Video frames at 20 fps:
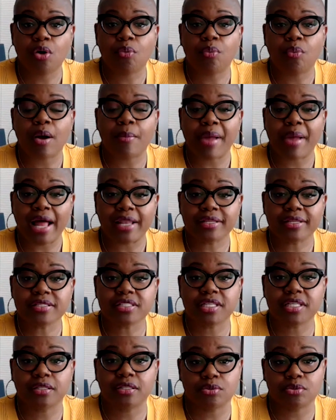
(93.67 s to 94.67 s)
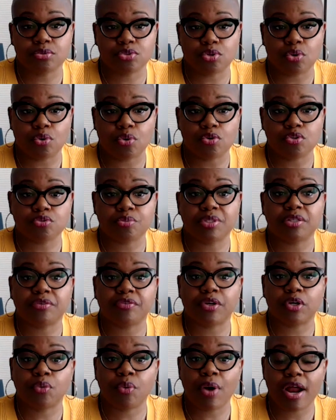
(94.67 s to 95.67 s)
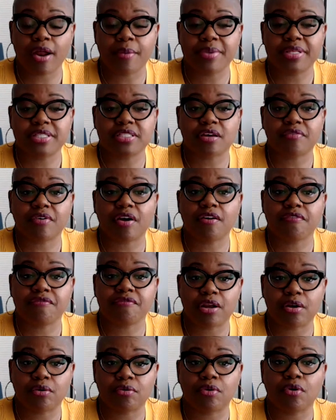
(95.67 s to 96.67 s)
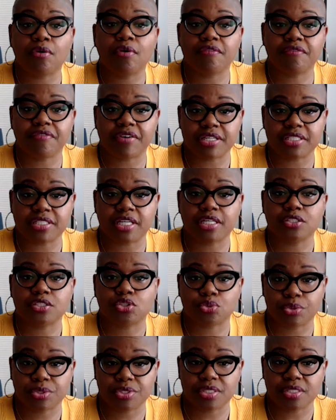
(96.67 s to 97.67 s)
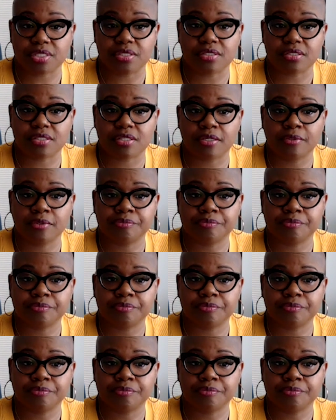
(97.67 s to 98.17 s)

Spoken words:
while balancing those goals with the requirements of our federal funding sources.